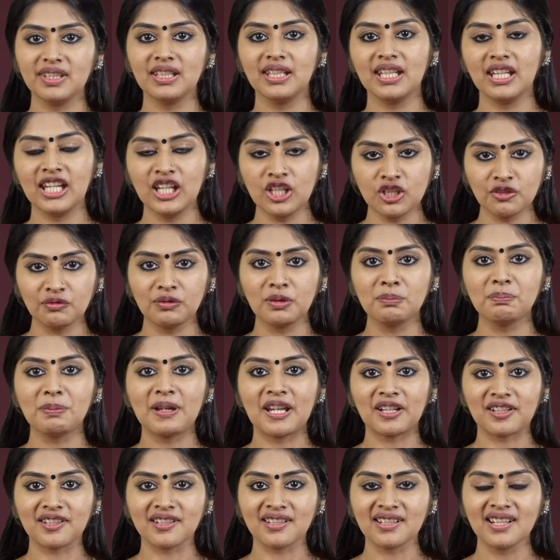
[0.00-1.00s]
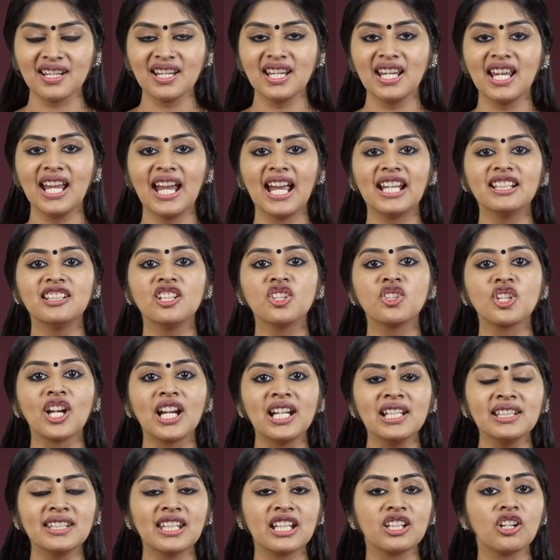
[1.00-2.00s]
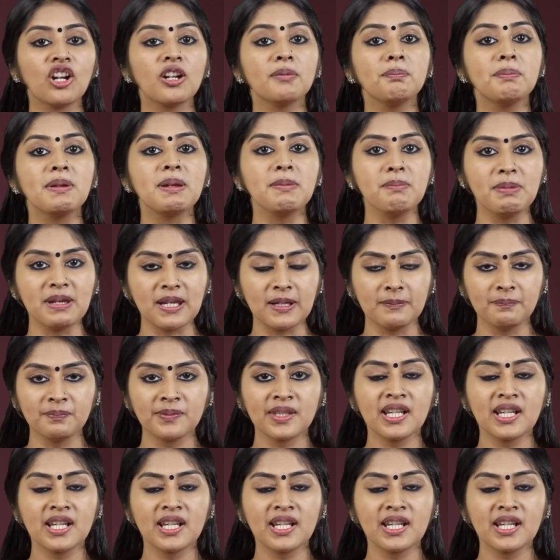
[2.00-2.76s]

each of the parent and the child cannot be B.